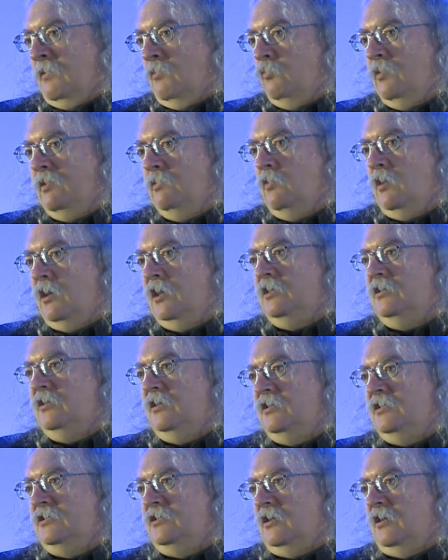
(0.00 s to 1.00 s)
We wanted to
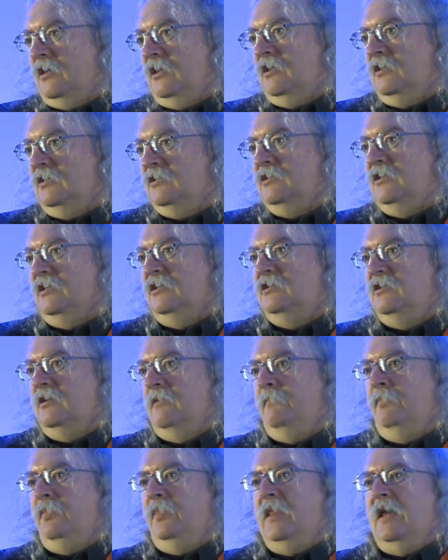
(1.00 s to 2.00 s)
design a
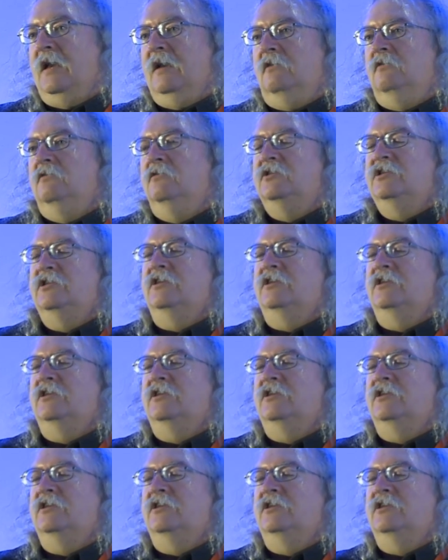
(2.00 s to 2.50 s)
system that could